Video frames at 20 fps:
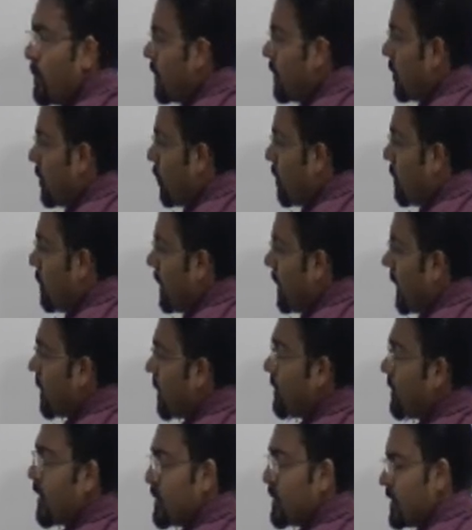about, like, I'm
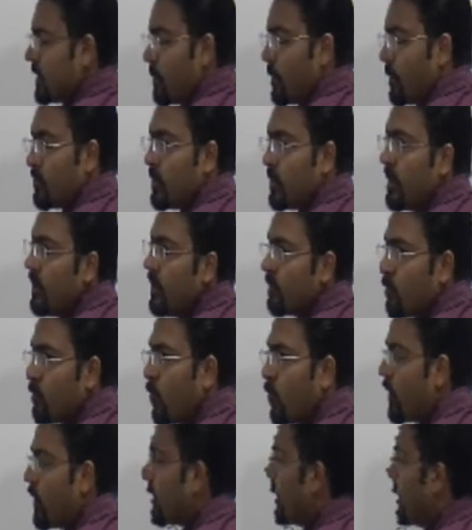concerned about the water
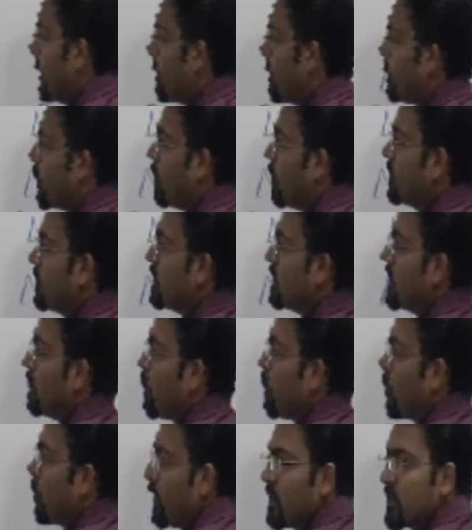here because that
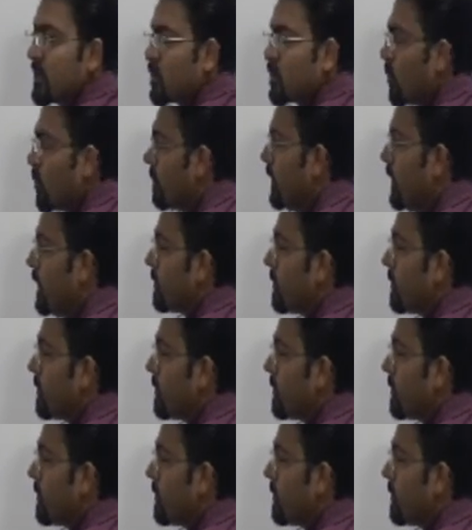water is the solvent.